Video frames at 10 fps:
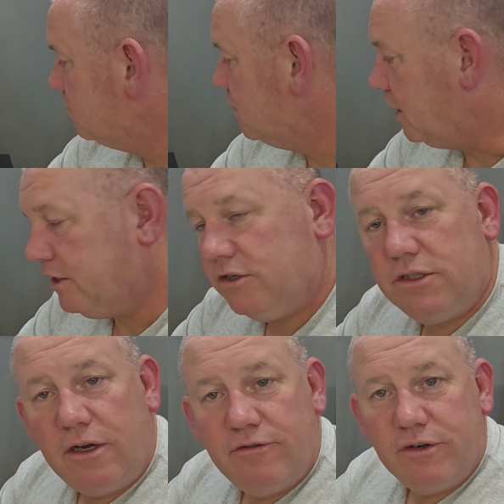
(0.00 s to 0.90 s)
get
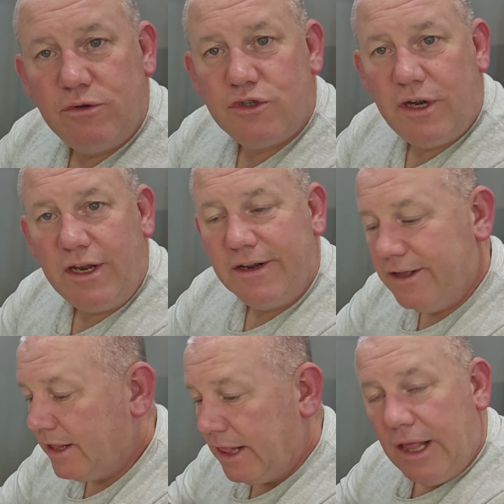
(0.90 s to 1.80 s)
yourself a new train.
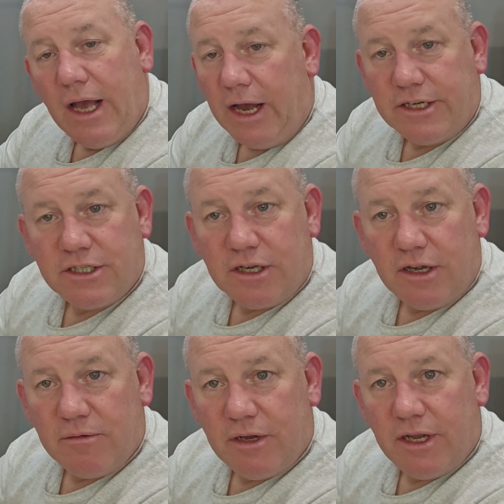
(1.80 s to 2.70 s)
I just got one.